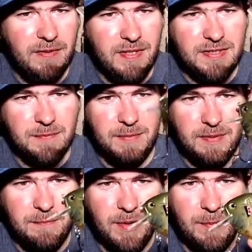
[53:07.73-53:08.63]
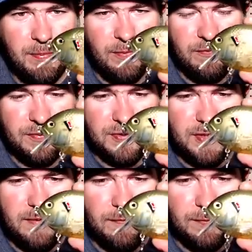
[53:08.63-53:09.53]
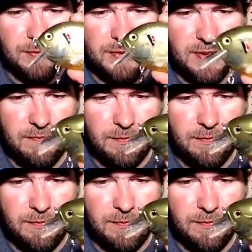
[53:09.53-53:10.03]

And these have been popular for several